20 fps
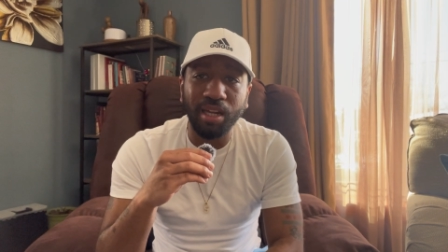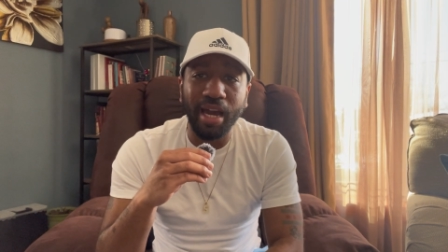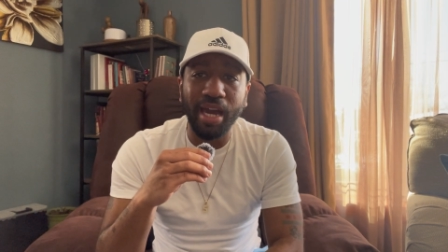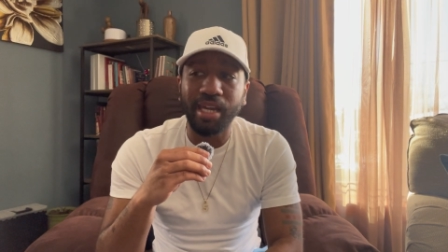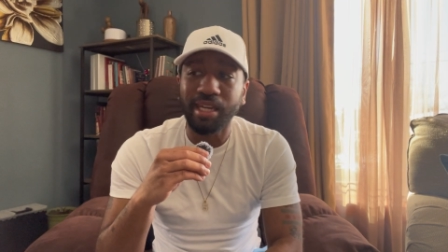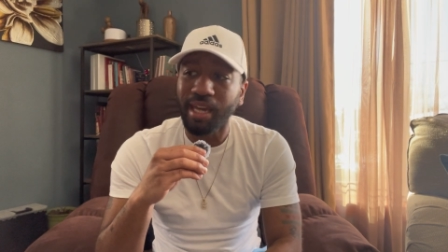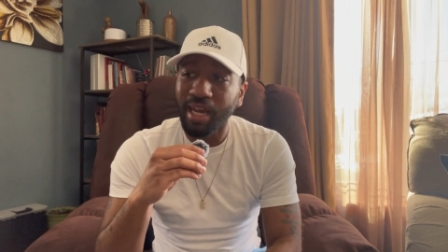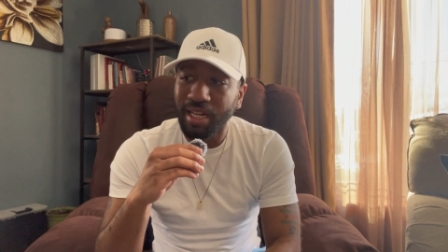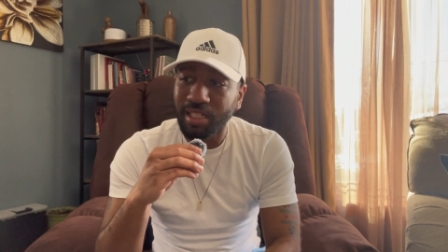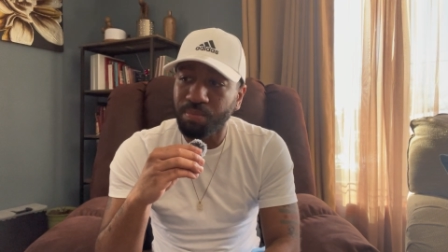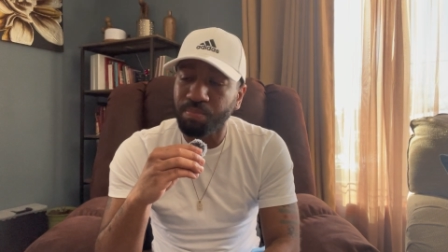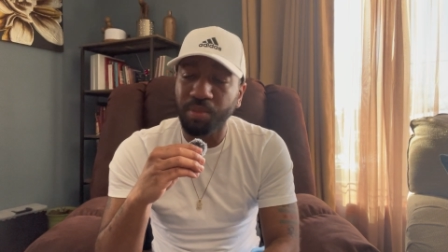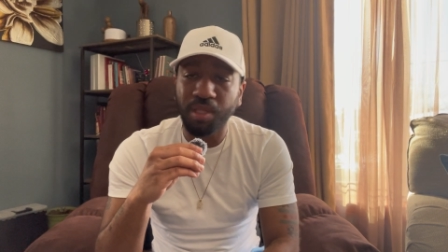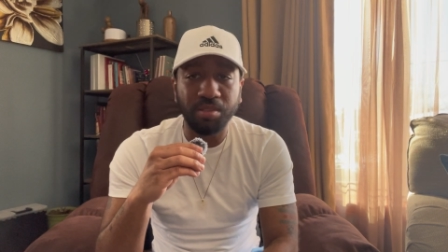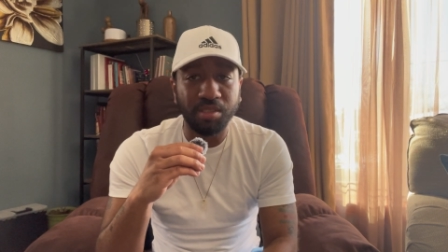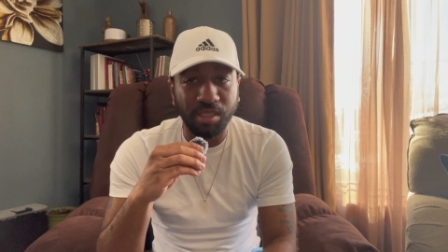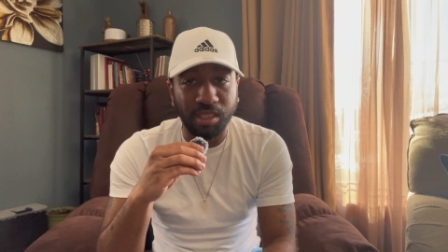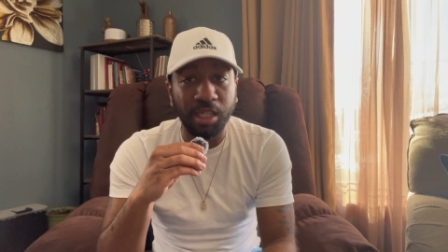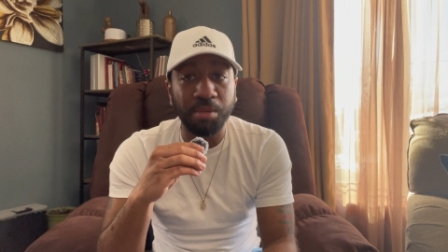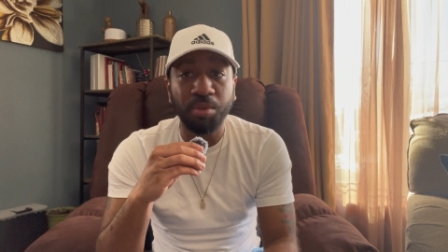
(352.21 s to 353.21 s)
Like, yes,
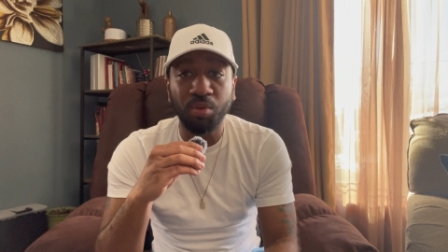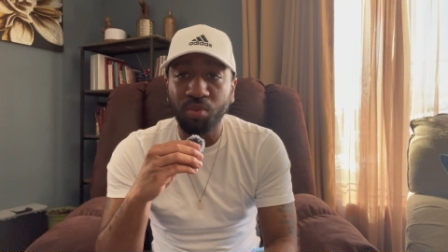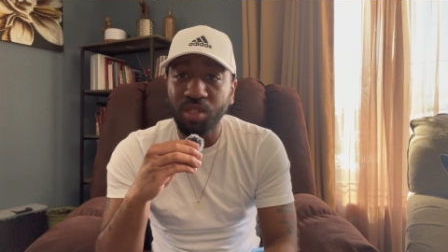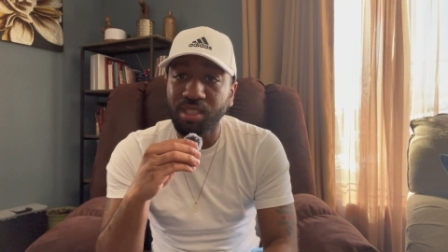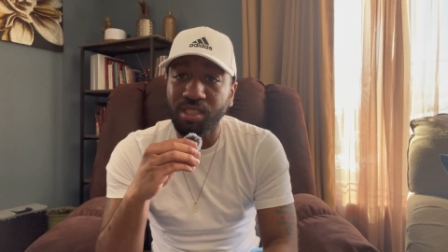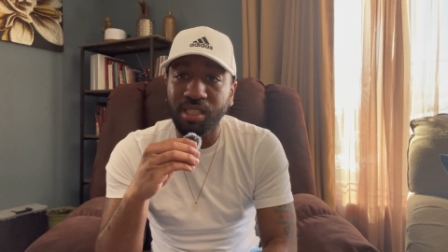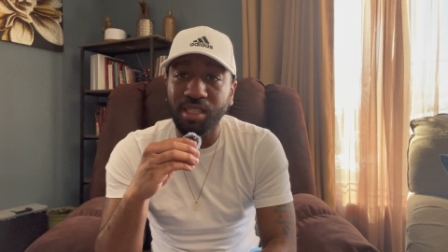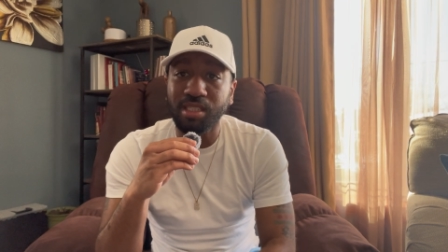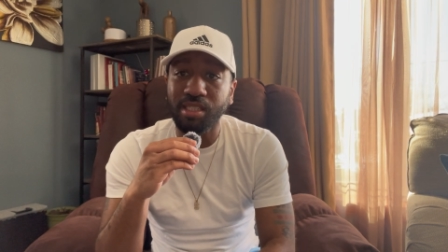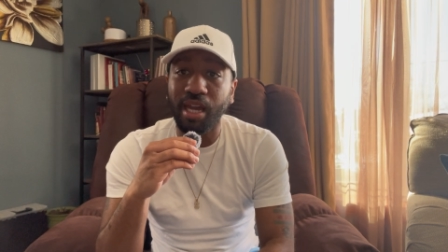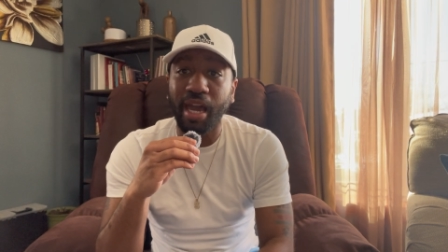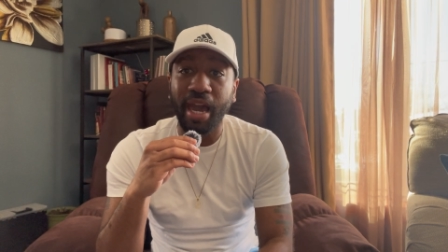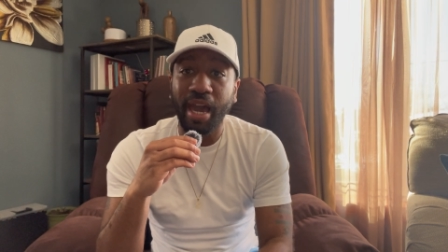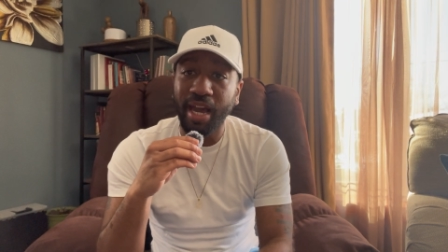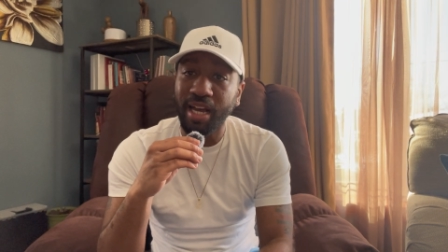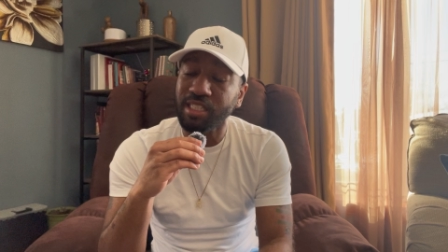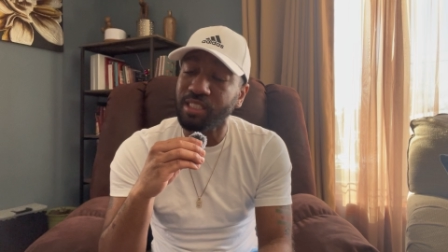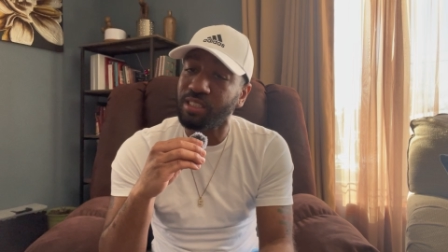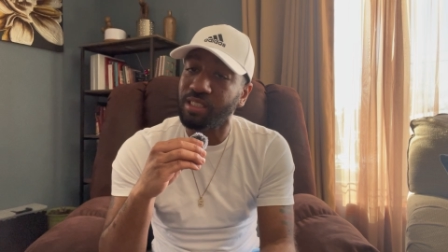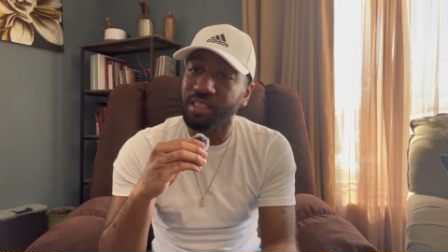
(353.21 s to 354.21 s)
semen retention
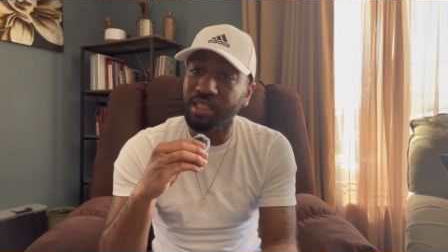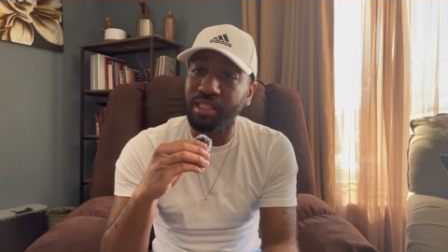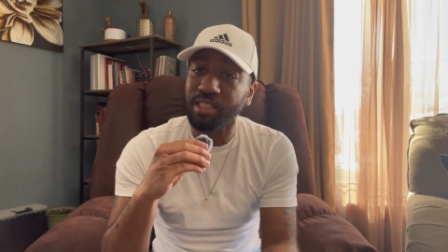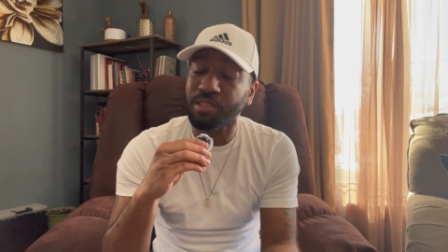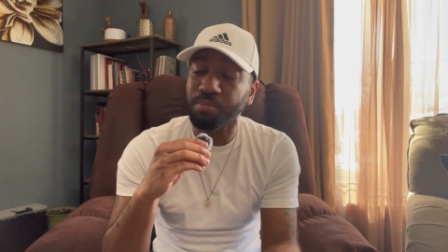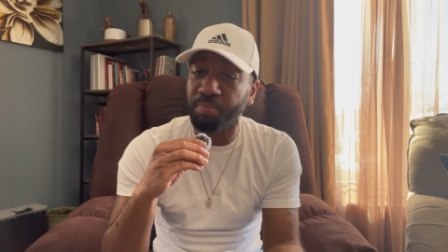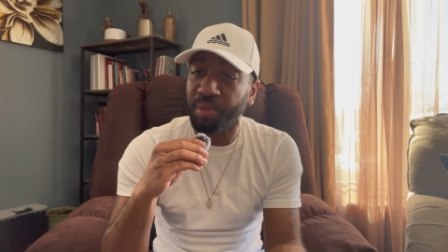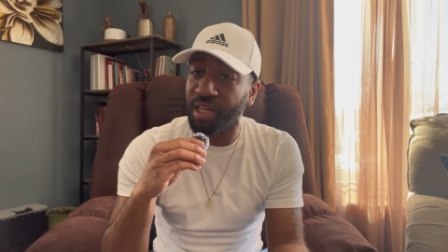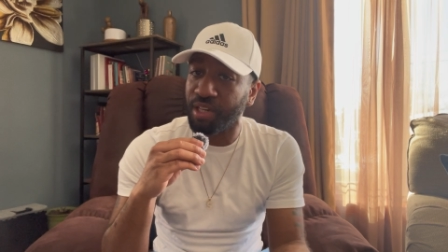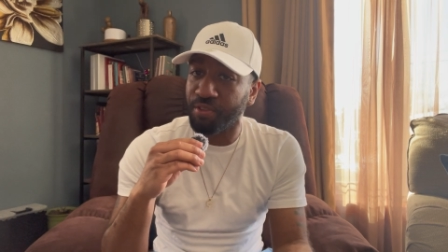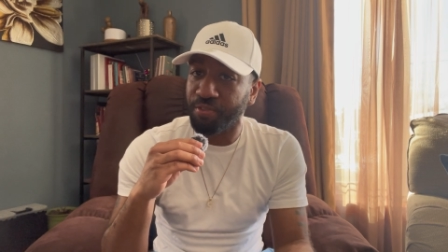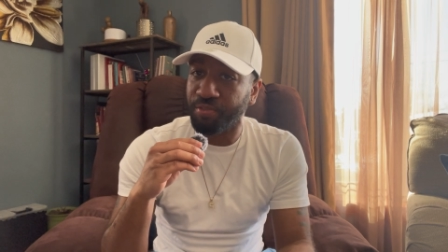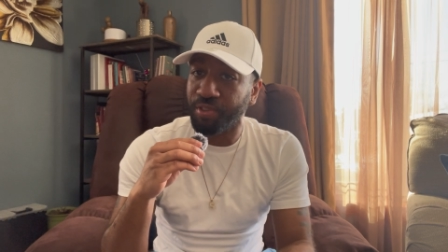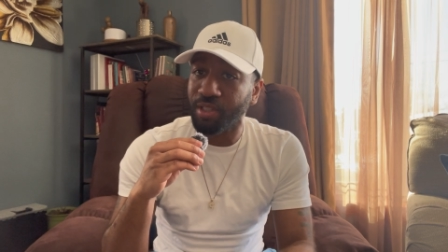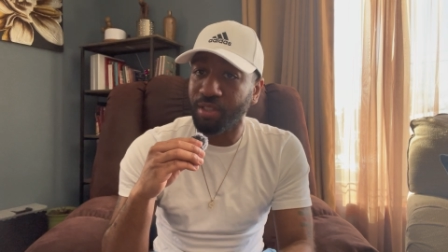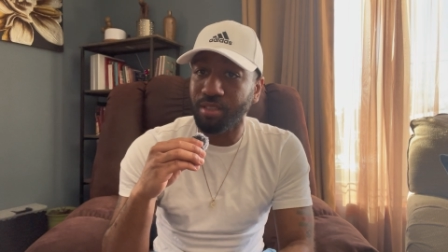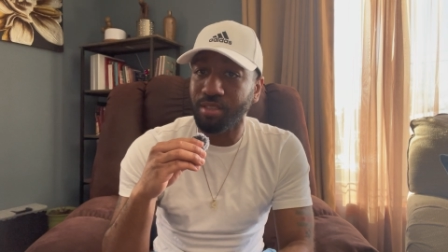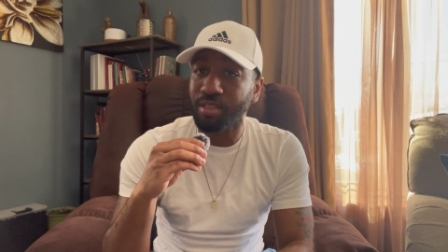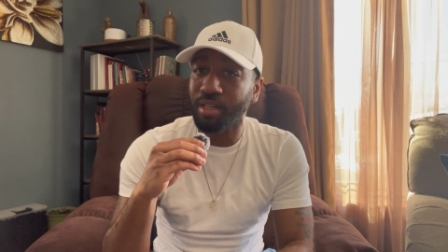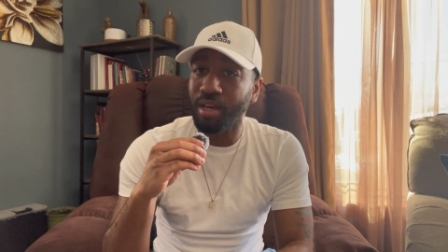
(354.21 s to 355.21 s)
has its
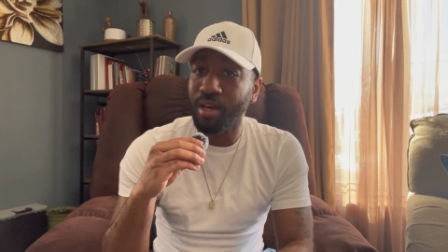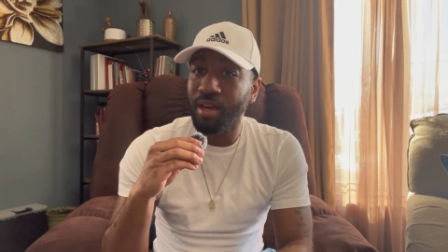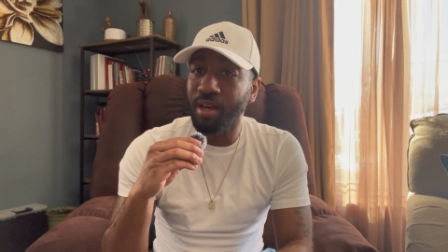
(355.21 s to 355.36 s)
benefits.